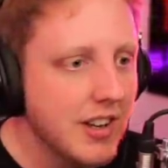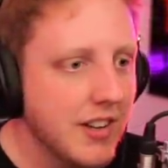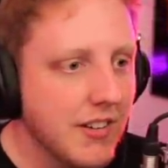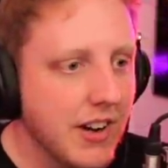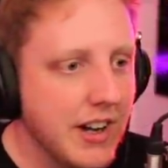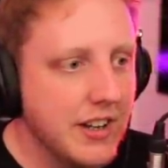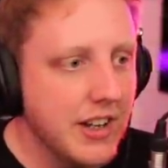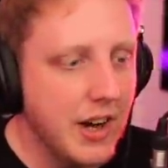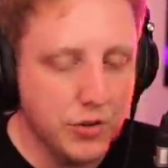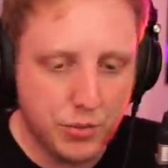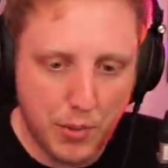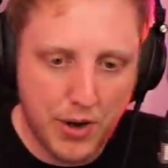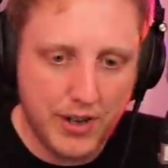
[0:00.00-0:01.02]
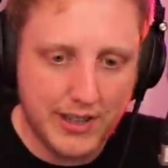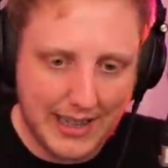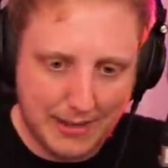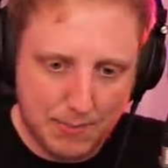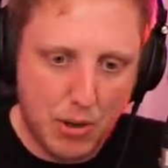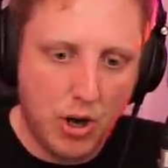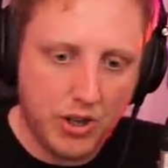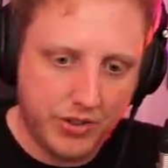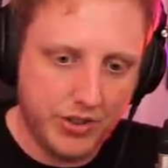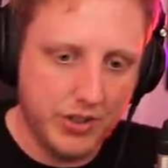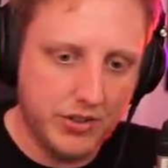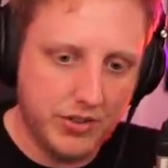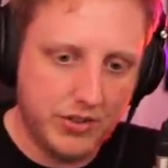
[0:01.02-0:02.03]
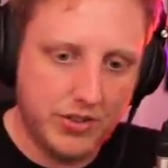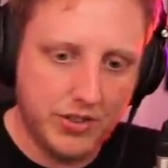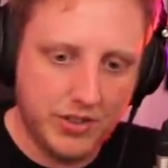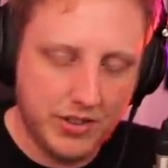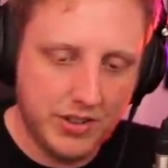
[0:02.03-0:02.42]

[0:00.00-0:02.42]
Right? I was wearing like boxes